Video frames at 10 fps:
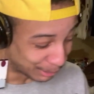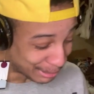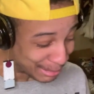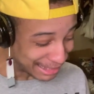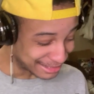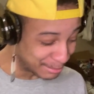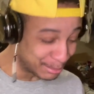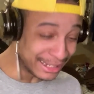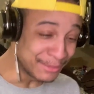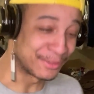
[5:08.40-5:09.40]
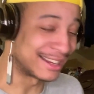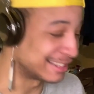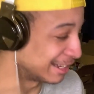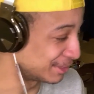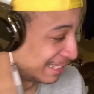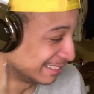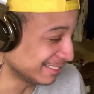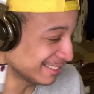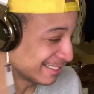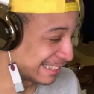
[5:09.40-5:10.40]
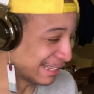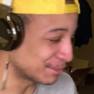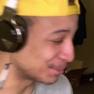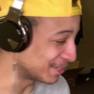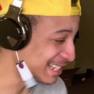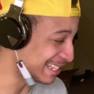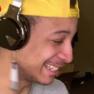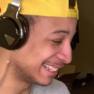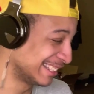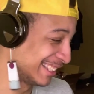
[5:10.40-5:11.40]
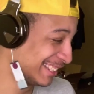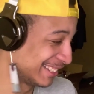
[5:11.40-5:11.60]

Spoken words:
Oh, we're about to beef right now then. They were ready.